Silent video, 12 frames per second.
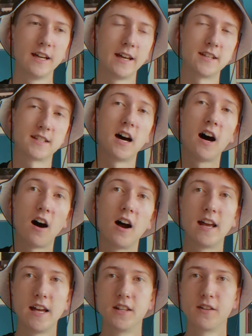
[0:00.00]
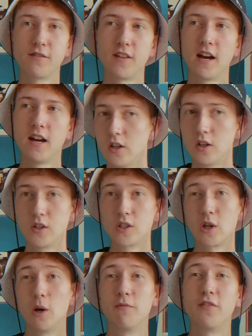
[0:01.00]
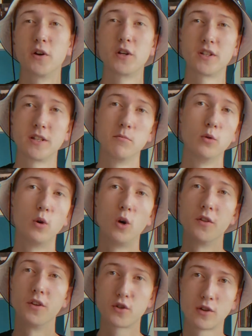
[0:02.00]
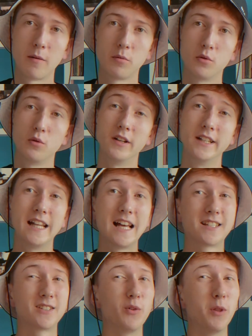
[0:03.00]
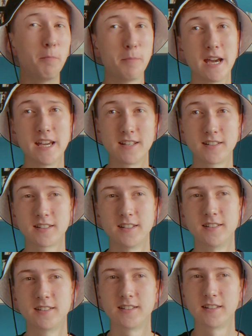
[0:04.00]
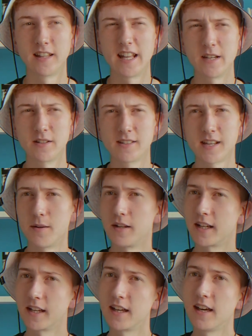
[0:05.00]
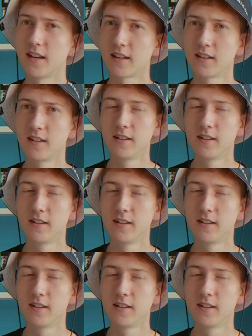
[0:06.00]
is the high end of that. So I'm focusing more on the treble and less on the bass, because then it would sound like a kick.